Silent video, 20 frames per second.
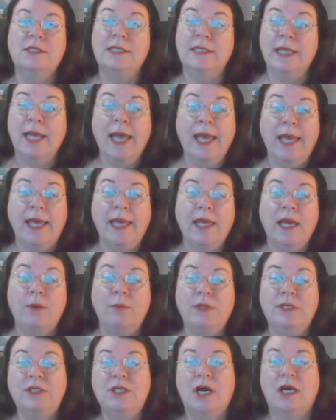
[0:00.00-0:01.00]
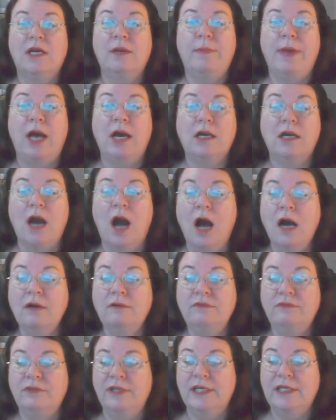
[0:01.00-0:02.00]
Today, I want to talk about
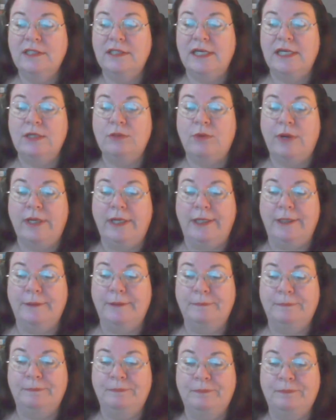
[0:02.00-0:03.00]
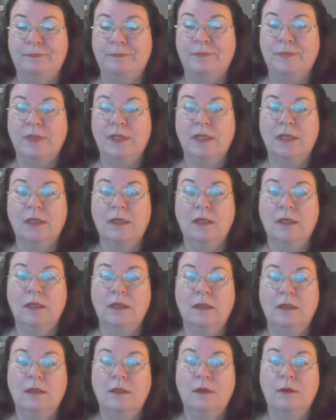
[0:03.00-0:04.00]
conflict in writing.
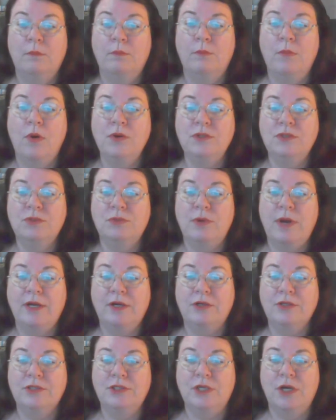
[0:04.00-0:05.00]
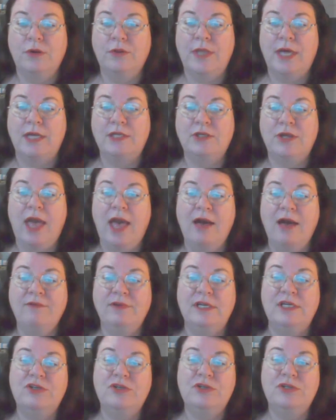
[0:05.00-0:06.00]
Most writers know that to
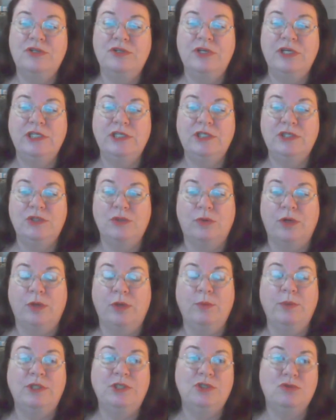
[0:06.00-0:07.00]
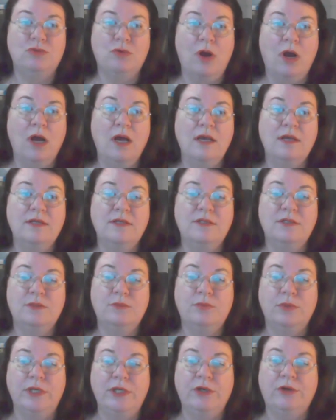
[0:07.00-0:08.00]
have an interesting story which draws
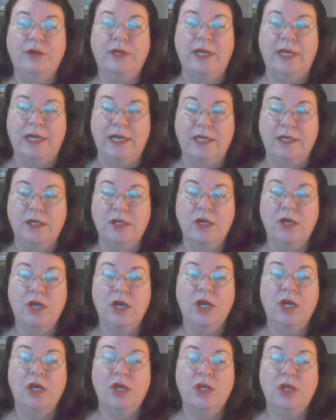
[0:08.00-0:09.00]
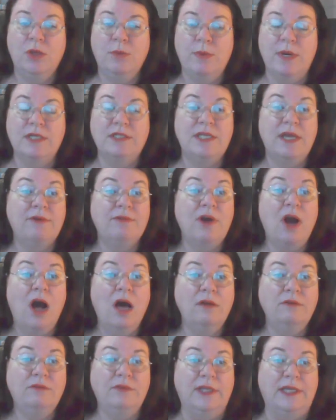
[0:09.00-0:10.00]
the reader in, you must have
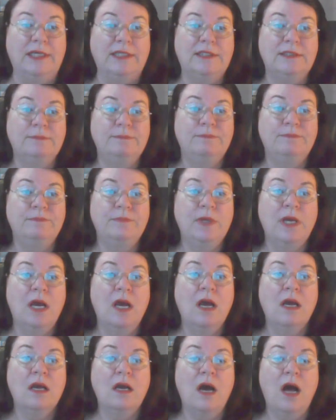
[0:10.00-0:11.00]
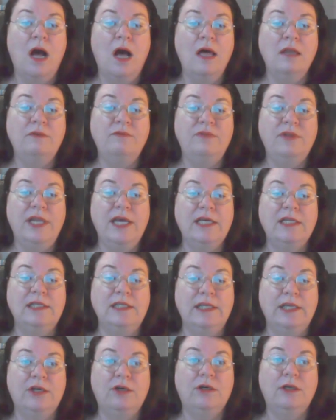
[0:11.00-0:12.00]
conflict.
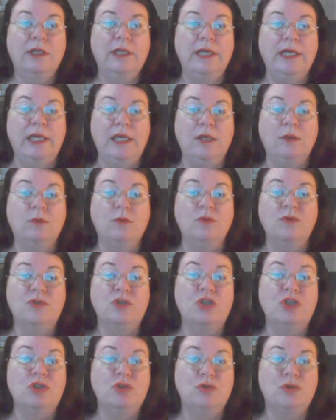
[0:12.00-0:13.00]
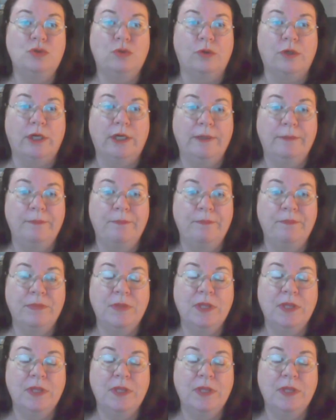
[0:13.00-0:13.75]
Conflict literally equals story.